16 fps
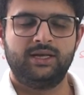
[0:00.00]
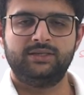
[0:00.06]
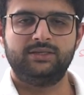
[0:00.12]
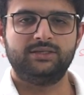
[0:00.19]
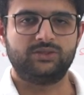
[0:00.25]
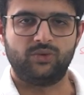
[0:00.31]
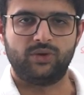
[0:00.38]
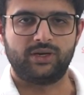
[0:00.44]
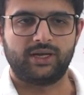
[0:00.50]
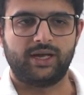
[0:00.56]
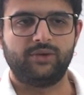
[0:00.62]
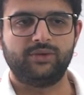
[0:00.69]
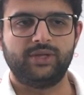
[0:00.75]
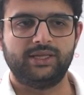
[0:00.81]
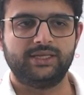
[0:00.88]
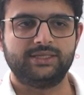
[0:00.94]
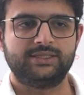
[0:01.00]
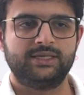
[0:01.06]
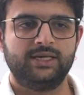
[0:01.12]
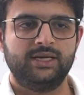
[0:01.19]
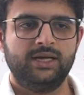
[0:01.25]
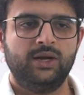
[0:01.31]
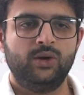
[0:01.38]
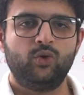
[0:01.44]
just don't. I don't think there's
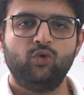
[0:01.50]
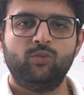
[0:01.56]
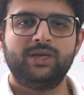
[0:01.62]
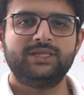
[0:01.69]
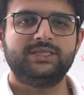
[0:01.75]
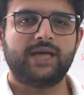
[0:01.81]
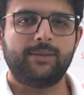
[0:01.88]
too much